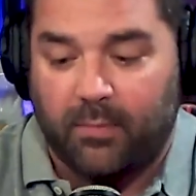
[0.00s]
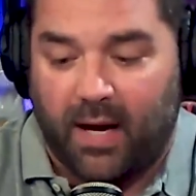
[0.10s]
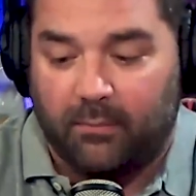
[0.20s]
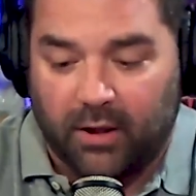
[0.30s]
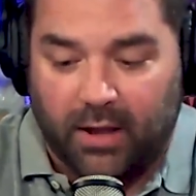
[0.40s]

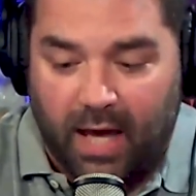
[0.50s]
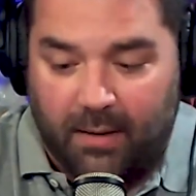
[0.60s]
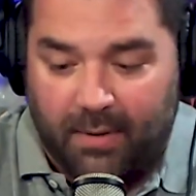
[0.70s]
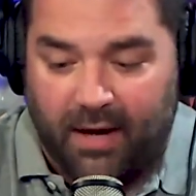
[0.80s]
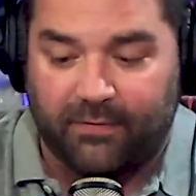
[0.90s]
but I'm looking
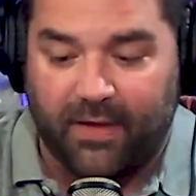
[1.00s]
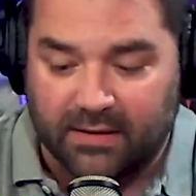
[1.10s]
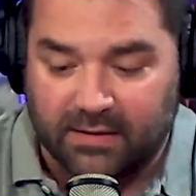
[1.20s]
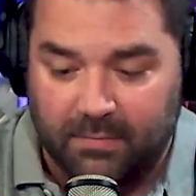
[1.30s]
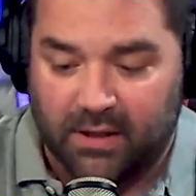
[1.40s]
at about
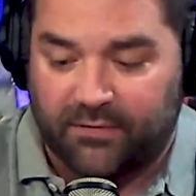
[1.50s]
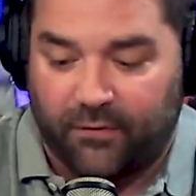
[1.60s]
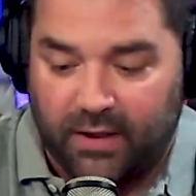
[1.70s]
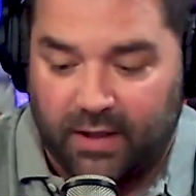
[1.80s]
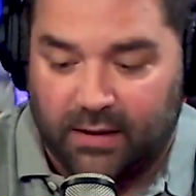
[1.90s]
$1,000
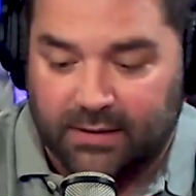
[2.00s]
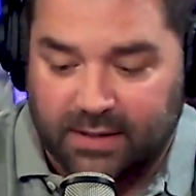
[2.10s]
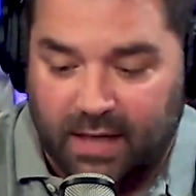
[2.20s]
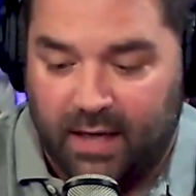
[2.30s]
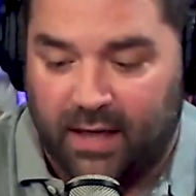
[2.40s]
for a neon
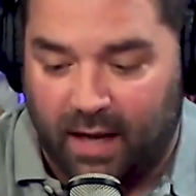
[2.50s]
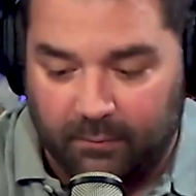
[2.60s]
sign.